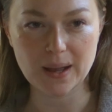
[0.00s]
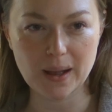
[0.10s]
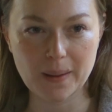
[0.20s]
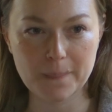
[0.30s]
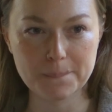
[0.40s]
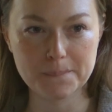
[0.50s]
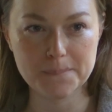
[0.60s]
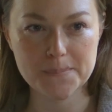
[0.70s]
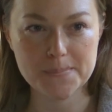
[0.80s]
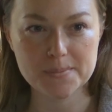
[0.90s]

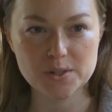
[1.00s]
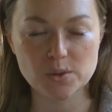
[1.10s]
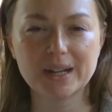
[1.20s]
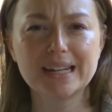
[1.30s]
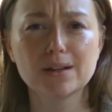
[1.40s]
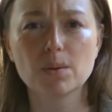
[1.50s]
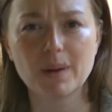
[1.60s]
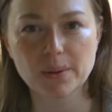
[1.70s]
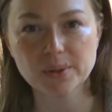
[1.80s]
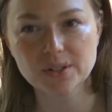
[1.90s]
do I need to go
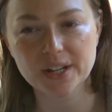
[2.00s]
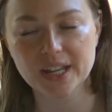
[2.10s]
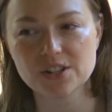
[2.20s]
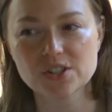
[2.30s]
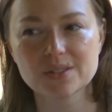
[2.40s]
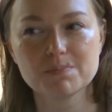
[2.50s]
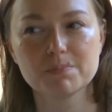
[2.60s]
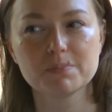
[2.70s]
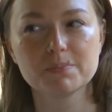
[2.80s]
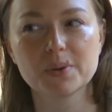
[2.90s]
buy one or can I just
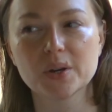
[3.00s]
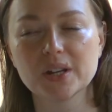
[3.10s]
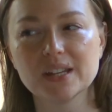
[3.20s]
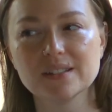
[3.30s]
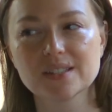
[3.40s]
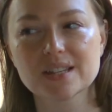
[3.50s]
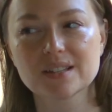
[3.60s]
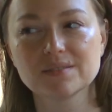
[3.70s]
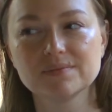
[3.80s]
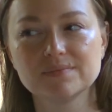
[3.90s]
put it?